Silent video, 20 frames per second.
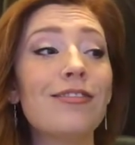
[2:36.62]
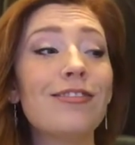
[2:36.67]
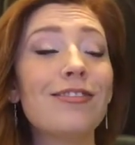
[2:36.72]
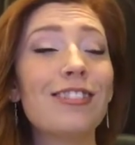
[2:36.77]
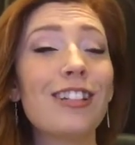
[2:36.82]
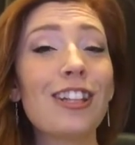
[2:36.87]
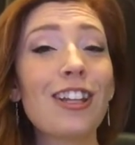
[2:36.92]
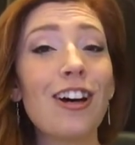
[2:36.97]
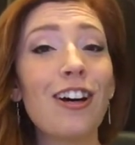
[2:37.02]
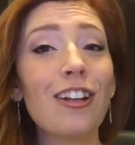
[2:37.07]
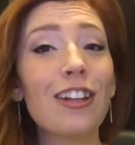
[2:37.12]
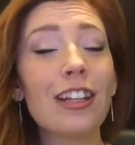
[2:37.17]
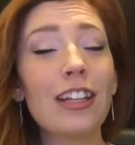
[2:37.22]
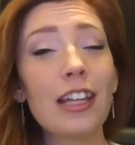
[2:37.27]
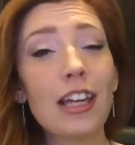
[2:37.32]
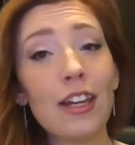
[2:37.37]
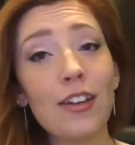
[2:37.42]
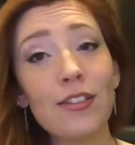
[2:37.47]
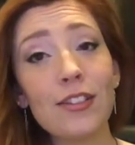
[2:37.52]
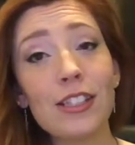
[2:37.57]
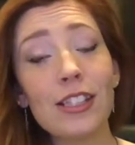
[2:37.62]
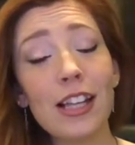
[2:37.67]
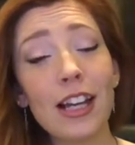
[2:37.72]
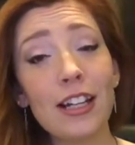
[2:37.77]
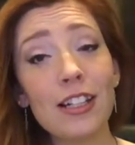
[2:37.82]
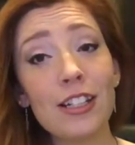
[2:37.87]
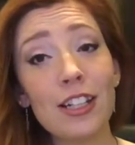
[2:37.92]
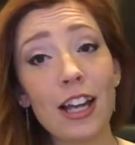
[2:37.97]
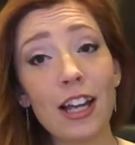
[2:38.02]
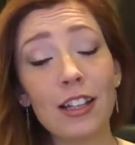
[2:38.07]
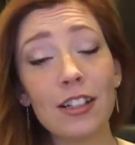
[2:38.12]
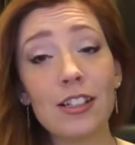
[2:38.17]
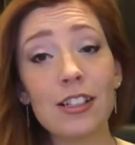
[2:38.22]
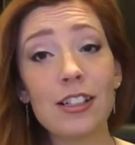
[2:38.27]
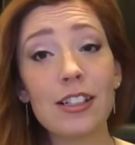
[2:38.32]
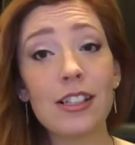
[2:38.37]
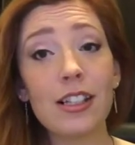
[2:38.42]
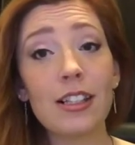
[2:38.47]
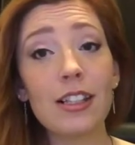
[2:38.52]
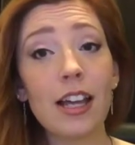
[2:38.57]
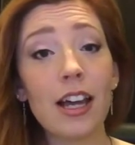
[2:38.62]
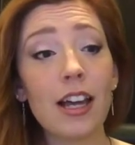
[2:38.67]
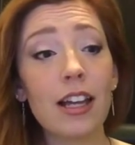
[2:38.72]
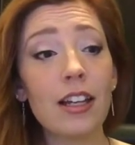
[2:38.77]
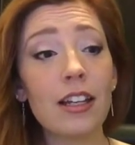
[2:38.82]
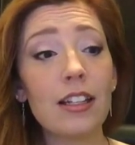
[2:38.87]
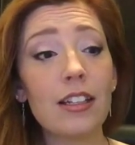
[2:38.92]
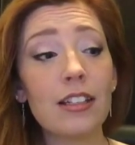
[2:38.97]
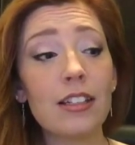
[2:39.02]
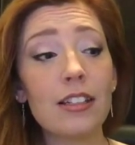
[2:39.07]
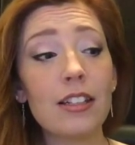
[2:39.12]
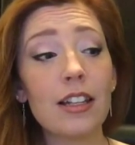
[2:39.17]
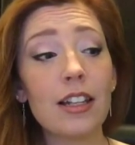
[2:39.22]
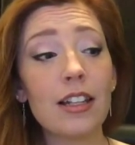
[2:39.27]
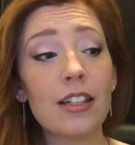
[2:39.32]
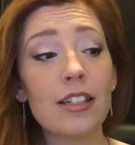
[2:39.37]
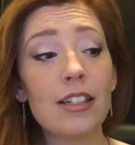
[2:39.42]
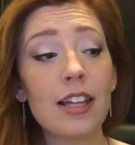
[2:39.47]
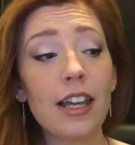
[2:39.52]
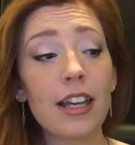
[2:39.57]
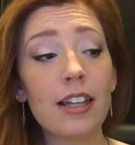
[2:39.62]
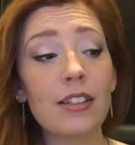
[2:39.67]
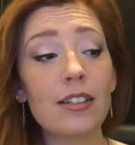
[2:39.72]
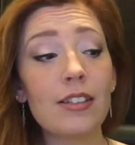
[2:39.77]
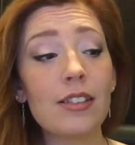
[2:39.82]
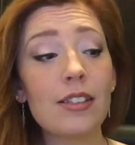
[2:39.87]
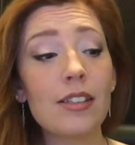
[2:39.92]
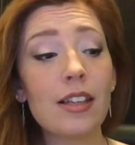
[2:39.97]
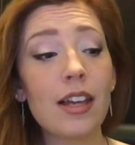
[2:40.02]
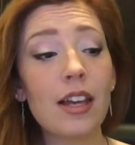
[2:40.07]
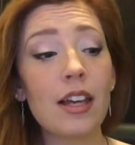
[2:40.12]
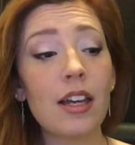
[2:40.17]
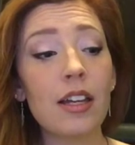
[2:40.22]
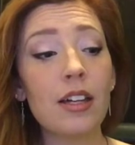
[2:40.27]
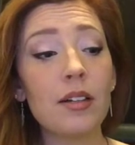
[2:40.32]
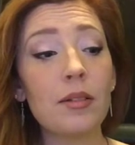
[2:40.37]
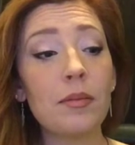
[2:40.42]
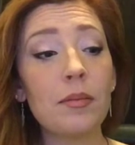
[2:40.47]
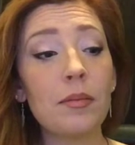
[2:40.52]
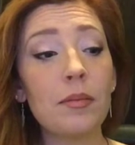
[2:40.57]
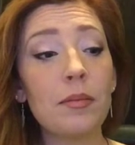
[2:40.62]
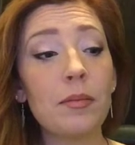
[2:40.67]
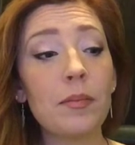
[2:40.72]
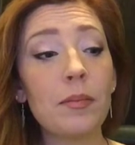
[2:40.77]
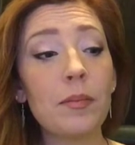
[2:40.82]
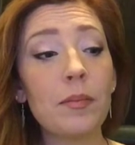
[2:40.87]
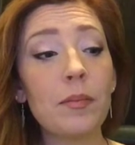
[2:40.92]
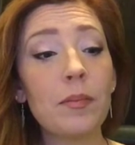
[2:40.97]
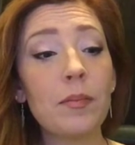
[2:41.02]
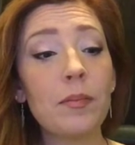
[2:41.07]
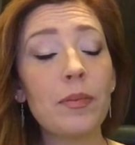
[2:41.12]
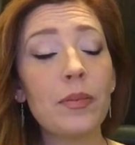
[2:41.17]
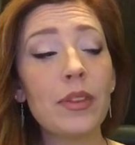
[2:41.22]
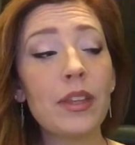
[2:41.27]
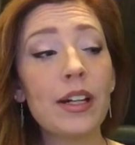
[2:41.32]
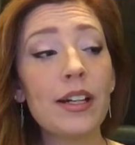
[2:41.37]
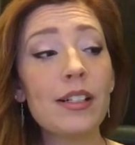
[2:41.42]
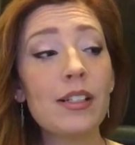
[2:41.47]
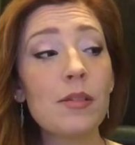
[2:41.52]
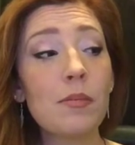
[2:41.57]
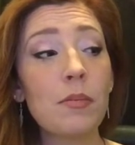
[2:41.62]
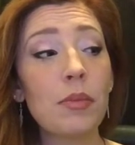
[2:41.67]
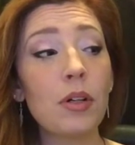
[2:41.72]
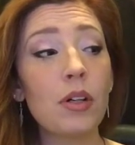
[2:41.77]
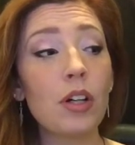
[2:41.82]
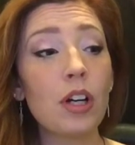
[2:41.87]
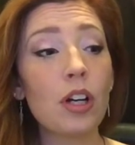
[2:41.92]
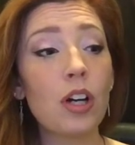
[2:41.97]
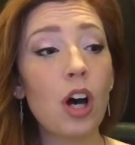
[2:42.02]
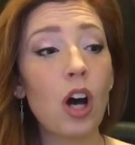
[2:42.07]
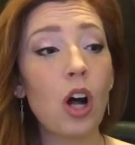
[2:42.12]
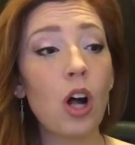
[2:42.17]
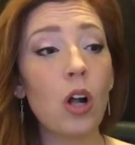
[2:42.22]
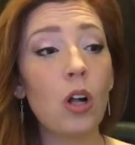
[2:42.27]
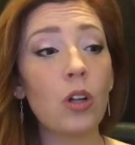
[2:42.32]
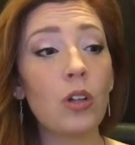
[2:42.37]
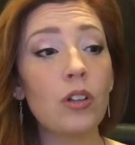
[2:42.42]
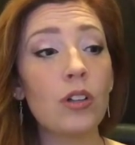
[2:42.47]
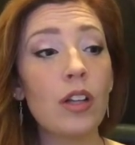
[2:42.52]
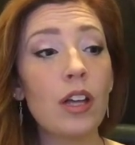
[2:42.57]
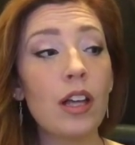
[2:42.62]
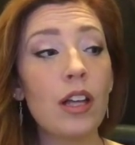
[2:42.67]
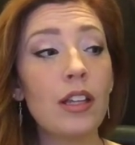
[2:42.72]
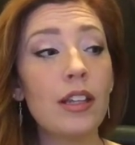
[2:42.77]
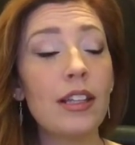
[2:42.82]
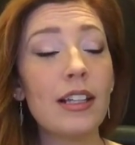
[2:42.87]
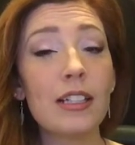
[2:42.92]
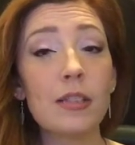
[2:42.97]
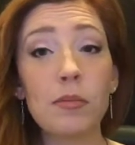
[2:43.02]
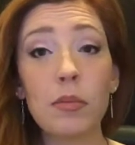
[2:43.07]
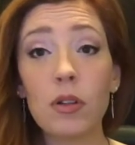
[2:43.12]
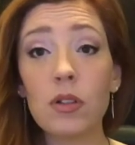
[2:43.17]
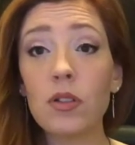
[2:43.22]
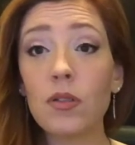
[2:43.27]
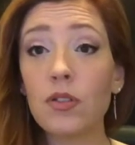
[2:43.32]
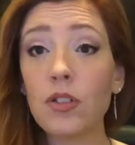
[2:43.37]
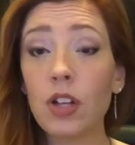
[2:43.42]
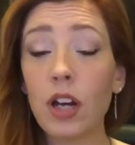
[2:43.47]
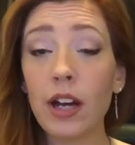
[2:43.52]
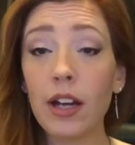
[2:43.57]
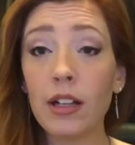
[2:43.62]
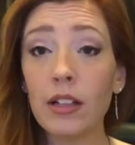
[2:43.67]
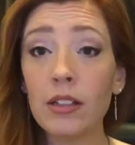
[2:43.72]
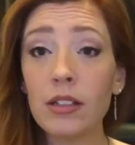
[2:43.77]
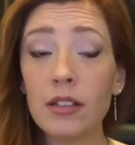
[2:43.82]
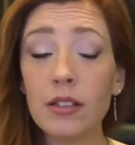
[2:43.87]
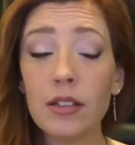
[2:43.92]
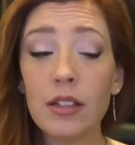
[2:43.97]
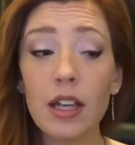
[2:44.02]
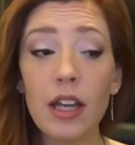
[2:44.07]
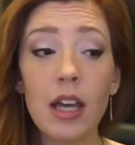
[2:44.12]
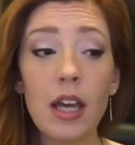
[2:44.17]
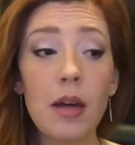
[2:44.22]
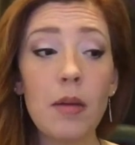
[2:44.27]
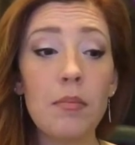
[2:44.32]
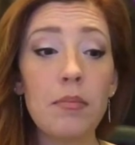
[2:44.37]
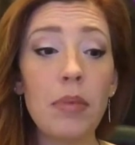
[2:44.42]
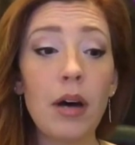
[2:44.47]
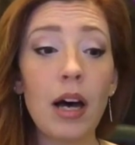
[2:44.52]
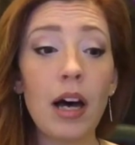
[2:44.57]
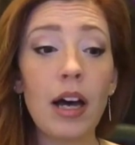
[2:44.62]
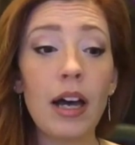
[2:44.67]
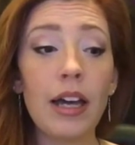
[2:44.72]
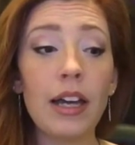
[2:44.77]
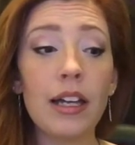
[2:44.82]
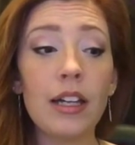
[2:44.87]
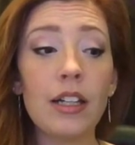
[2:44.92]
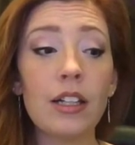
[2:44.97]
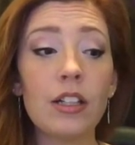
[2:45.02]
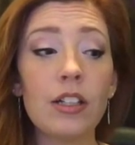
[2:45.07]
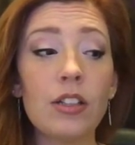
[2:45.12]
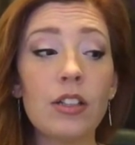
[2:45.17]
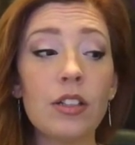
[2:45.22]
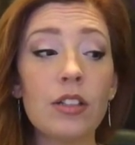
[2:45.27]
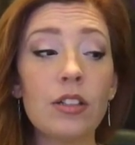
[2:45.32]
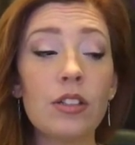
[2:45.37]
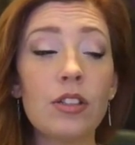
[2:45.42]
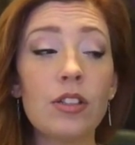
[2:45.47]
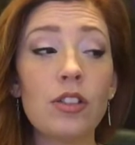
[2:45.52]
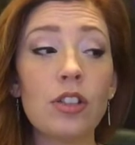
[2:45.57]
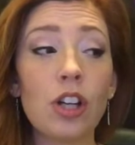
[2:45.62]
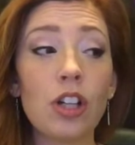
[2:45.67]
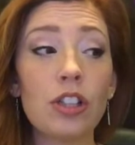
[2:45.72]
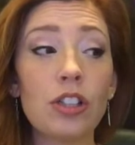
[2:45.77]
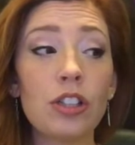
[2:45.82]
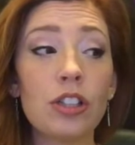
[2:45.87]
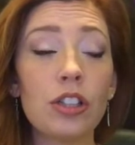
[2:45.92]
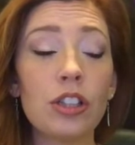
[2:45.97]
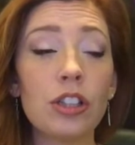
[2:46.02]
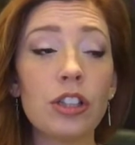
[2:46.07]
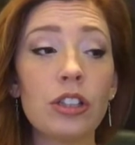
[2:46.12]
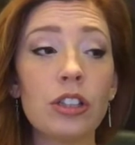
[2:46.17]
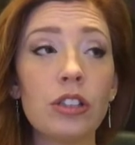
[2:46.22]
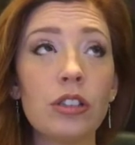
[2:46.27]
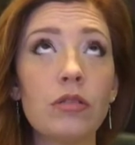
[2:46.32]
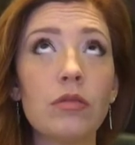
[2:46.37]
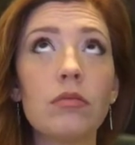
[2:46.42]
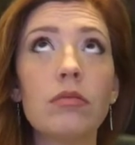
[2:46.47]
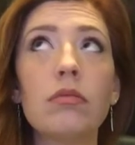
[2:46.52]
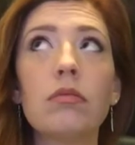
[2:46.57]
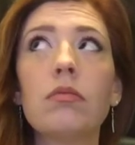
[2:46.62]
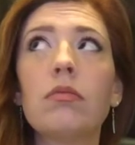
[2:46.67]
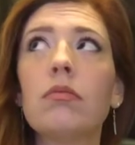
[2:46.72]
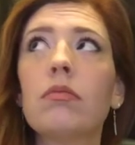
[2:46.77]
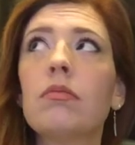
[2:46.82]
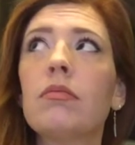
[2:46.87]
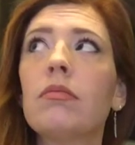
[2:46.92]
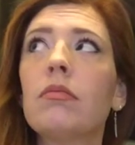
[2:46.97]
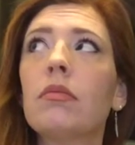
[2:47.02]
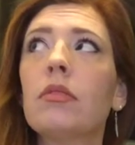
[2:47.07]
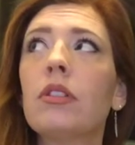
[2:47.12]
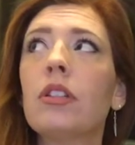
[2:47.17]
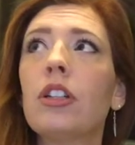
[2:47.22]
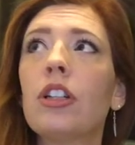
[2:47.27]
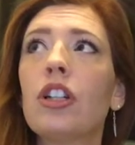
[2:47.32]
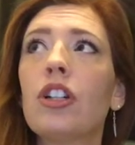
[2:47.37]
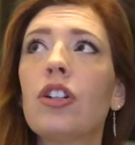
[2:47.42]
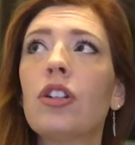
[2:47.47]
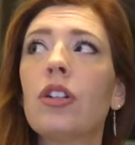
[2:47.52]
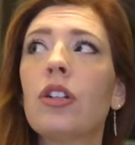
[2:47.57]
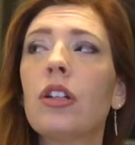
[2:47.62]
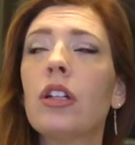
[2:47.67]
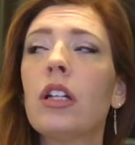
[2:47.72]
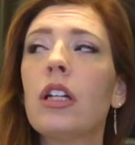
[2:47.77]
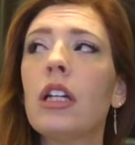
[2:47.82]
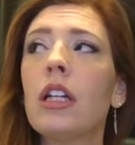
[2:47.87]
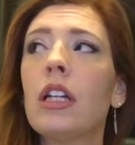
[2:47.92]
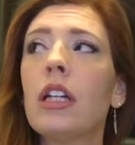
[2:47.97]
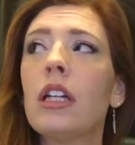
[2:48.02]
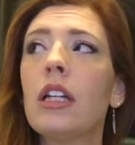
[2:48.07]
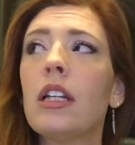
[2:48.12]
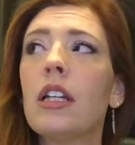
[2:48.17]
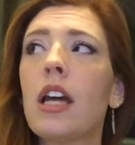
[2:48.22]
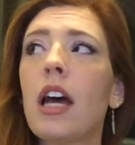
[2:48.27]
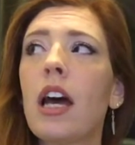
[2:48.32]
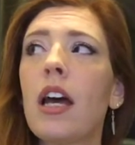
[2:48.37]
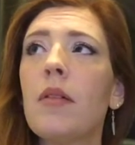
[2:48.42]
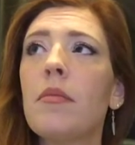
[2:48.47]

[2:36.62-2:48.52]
with all the gifts and challenges that entails. There is a book called The Explosive Child by Dr. Greene.